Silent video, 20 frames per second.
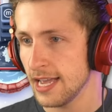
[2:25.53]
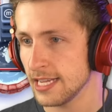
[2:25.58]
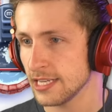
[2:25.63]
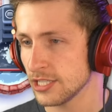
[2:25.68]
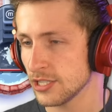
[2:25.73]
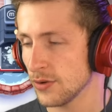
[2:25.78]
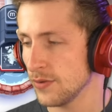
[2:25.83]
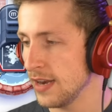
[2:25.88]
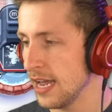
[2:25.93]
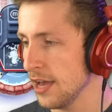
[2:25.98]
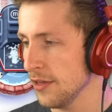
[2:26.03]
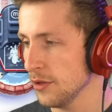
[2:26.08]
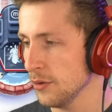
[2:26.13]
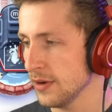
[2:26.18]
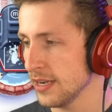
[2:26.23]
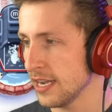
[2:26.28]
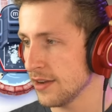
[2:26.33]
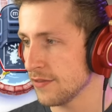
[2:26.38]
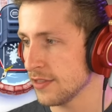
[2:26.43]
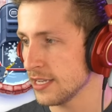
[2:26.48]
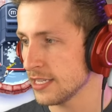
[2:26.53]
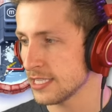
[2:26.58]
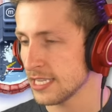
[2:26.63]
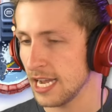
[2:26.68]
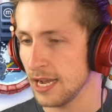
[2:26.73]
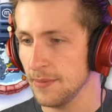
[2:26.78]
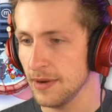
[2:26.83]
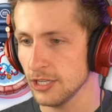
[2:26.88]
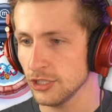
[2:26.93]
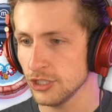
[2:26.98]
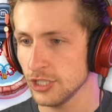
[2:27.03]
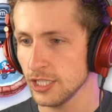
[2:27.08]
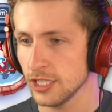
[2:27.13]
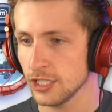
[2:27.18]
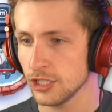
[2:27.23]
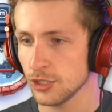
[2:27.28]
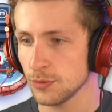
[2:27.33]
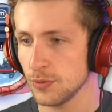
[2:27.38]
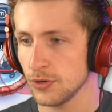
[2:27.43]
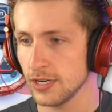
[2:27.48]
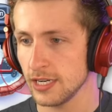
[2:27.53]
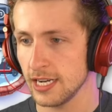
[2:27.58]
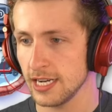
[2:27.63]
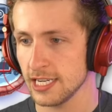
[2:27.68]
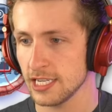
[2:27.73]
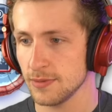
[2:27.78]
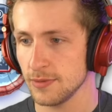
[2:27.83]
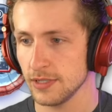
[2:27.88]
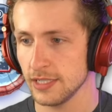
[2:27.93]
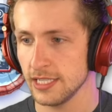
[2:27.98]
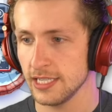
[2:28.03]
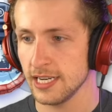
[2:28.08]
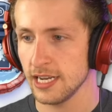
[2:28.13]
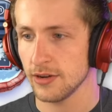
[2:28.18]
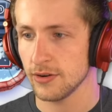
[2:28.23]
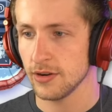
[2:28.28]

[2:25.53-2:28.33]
And so now that we have this, I'm actually gonna just put an Ice Monkey down.